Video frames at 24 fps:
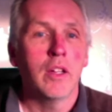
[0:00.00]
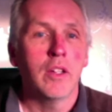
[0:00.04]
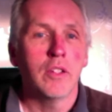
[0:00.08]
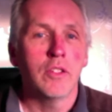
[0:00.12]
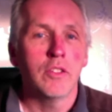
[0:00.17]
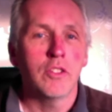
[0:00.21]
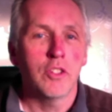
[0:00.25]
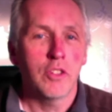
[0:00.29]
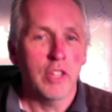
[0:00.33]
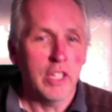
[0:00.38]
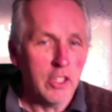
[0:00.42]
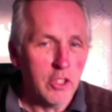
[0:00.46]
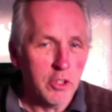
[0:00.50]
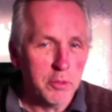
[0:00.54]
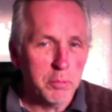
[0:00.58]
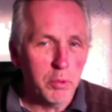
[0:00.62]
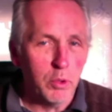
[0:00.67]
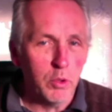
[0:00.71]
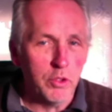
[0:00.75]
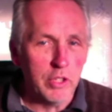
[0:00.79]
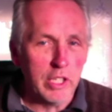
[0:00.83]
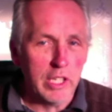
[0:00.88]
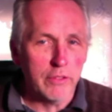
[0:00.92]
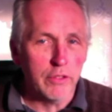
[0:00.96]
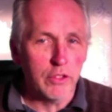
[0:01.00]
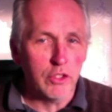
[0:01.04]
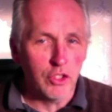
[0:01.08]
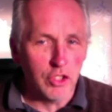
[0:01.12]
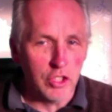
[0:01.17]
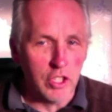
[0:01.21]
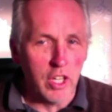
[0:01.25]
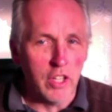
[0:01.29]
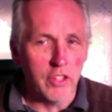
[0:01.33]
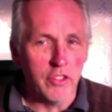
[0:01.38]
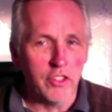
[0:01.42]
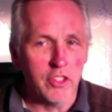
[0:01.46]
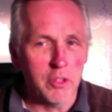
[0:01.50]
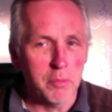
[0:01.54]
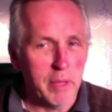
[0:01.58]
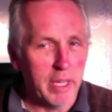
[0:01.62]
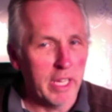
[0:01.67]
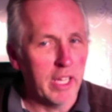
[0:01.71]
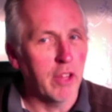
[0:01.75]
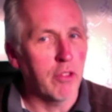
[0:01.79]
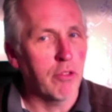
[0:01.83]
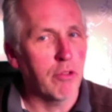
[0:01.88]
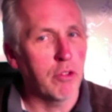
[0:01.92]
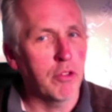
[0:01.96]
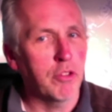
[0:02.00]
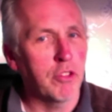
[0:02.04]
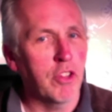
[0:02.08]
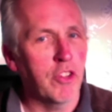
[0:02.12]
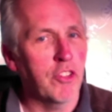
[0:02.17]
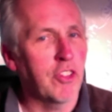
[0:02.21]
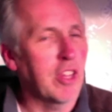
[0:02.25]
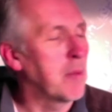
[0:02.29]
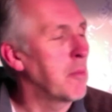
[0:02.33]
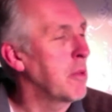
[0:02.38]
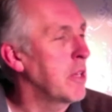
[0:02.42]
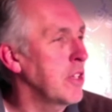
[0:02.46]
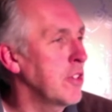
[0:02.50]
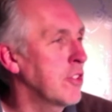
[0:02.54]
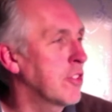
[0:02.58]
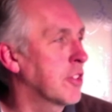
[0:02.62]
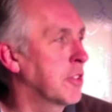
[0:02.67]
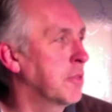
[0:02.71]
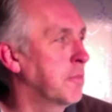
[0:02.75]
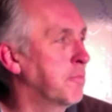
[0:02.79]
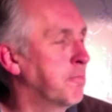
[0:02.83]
Do you think Sporting have a chance to make it through to the semis?